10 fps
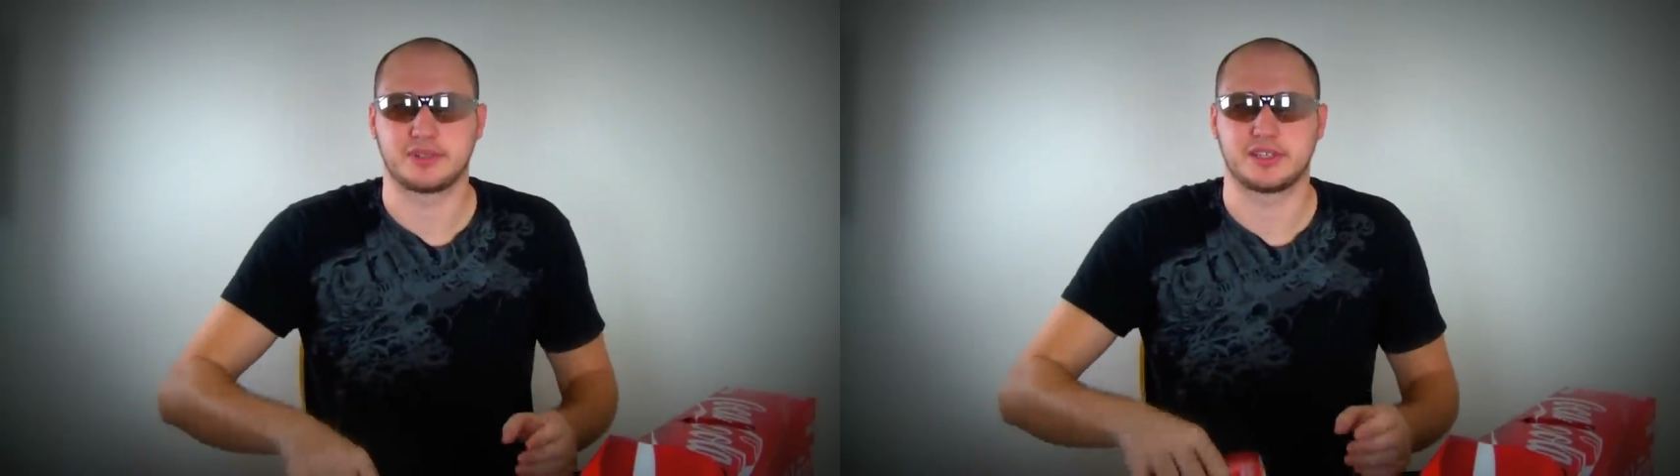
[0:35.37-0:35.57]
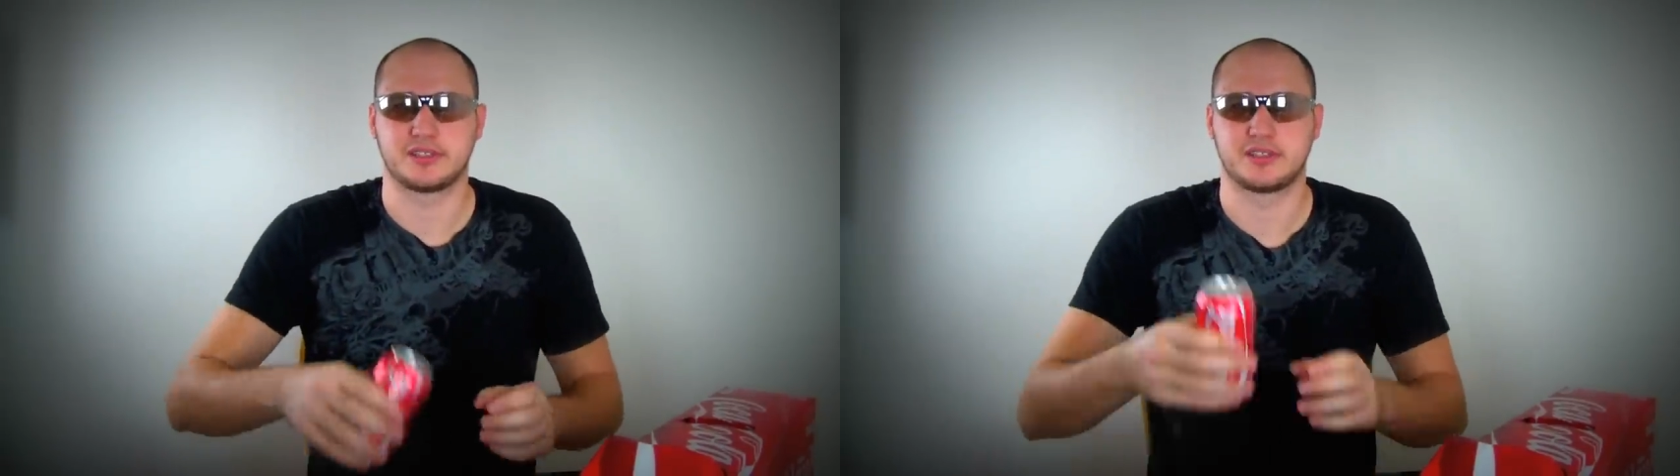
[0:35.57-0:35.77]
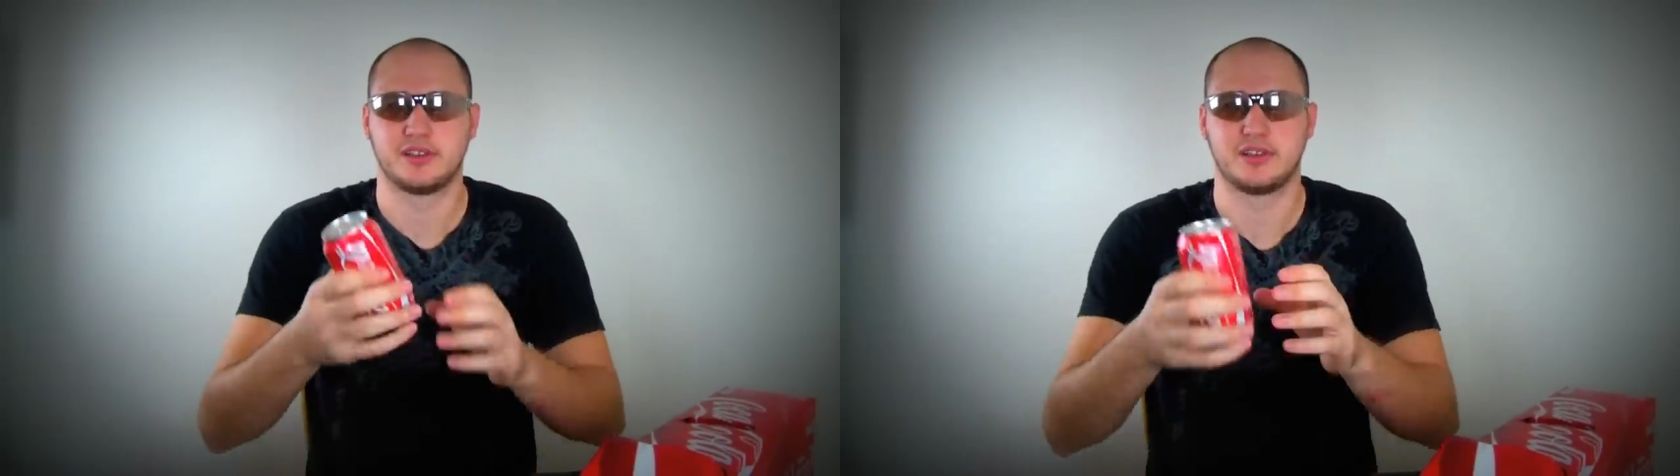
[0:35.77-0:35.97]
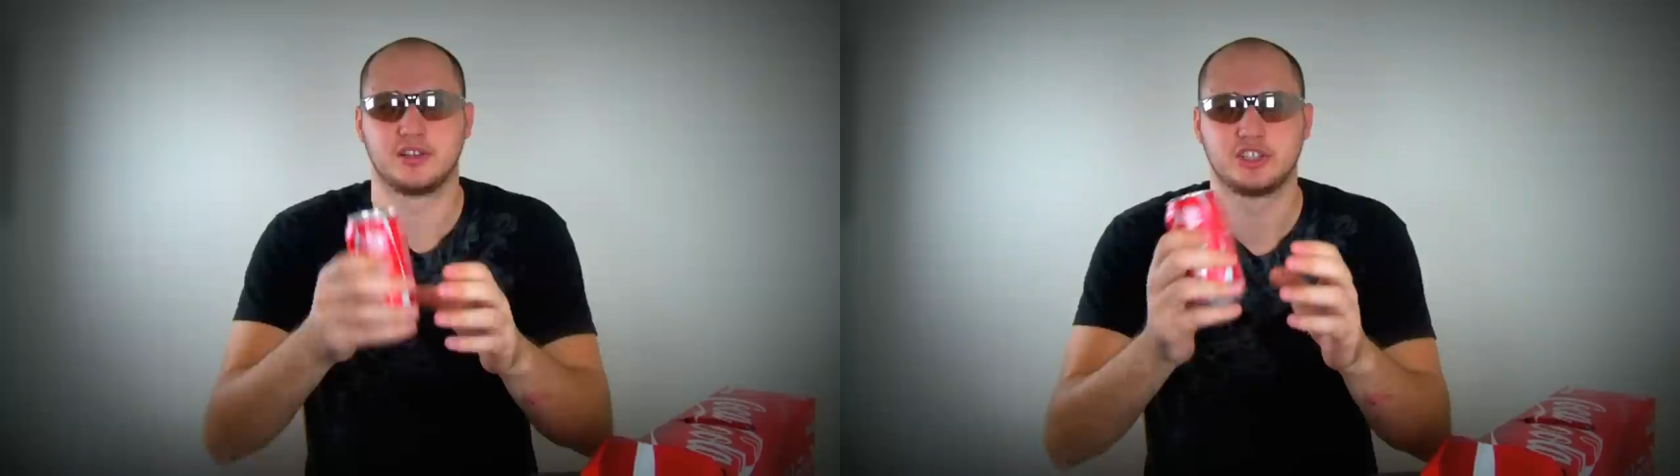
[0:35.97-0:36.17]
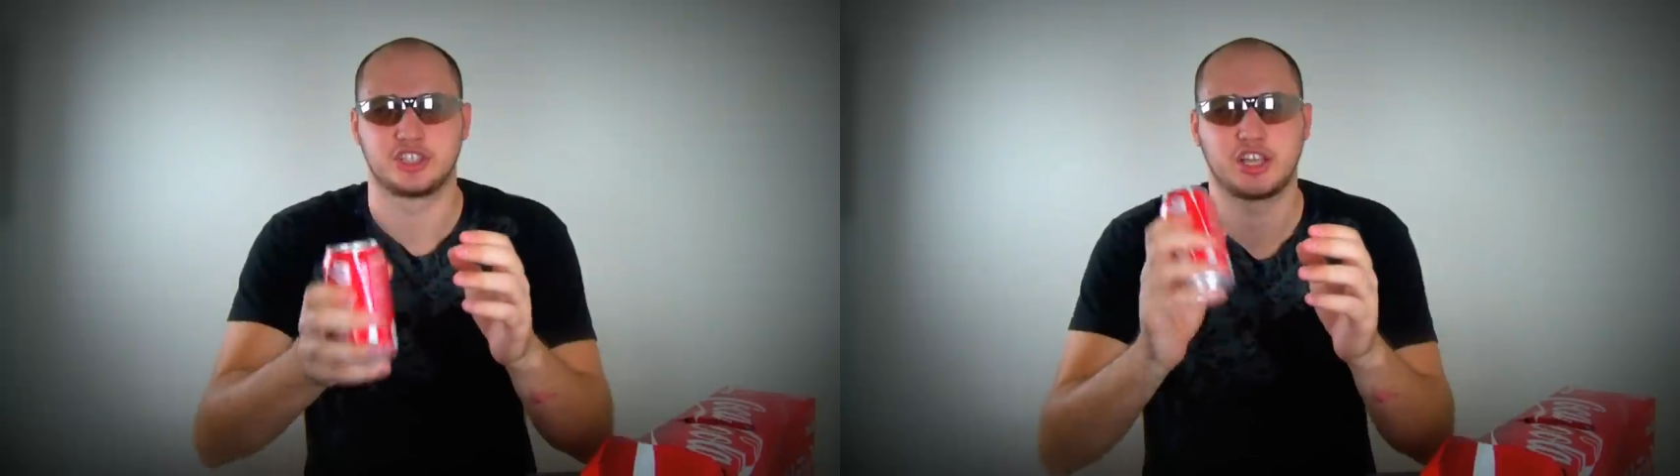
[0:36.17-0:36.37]
it,
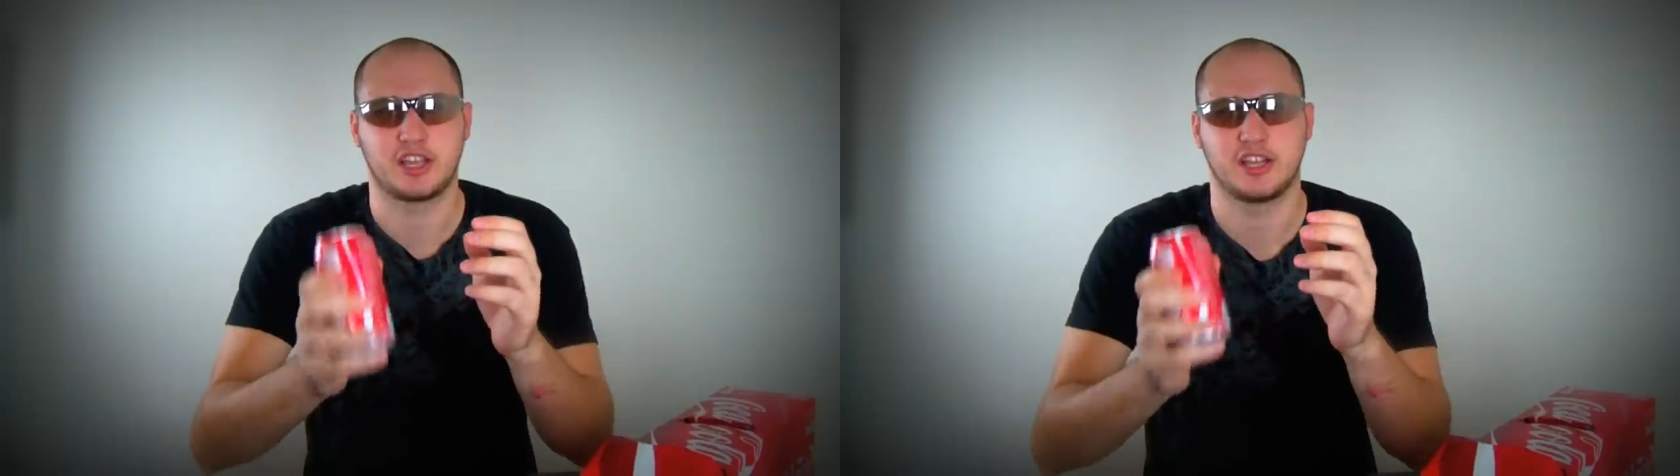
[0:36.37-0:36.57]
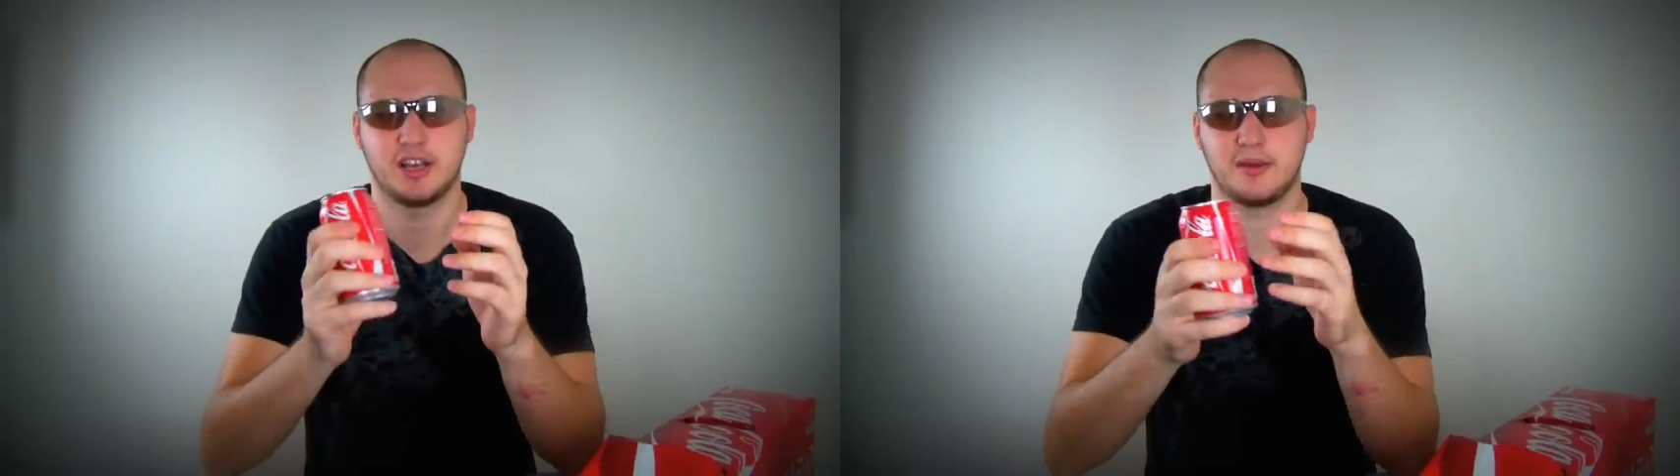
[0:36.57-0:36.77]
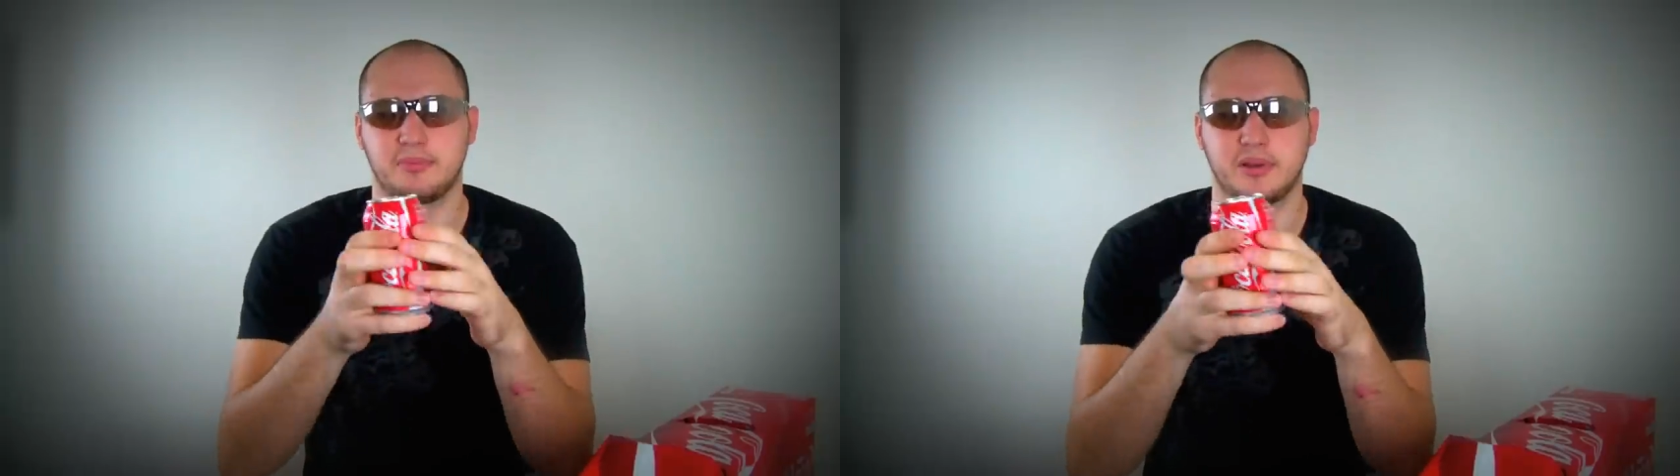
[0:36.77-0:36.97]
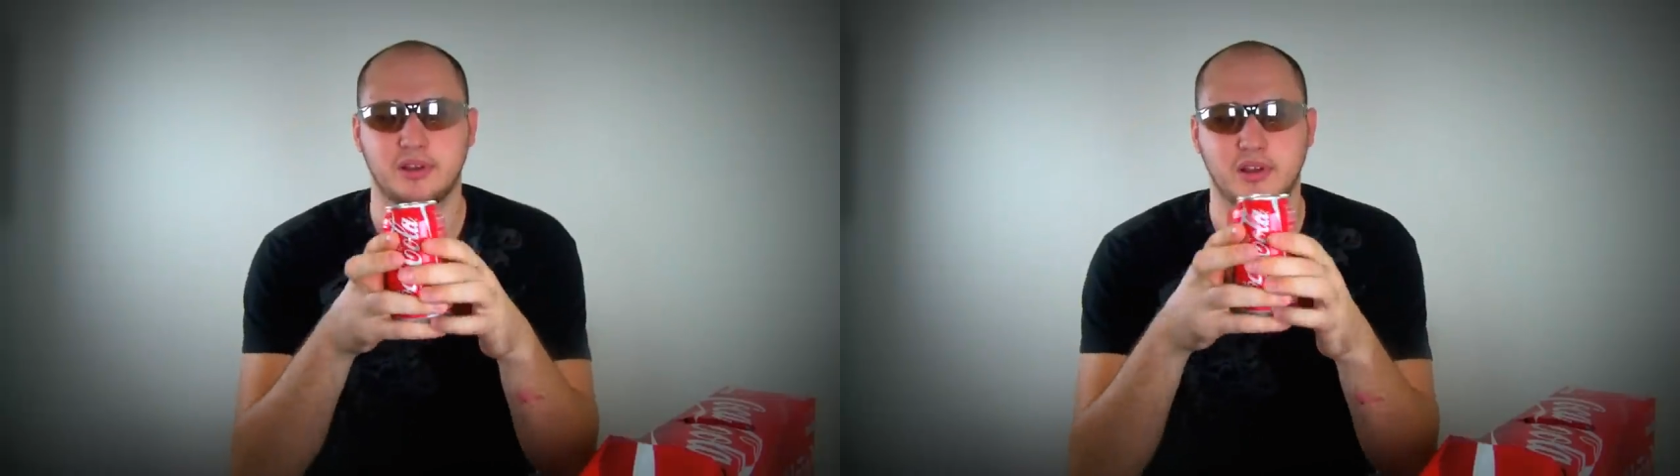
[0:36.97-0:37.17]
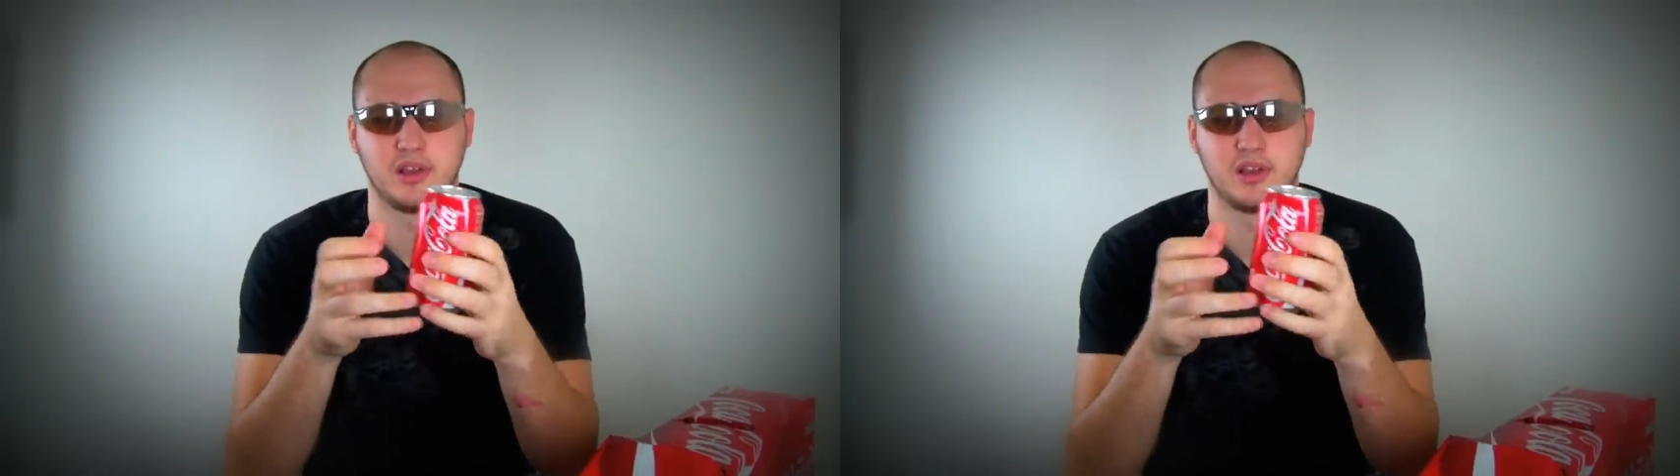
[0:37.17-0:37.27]
shake it up,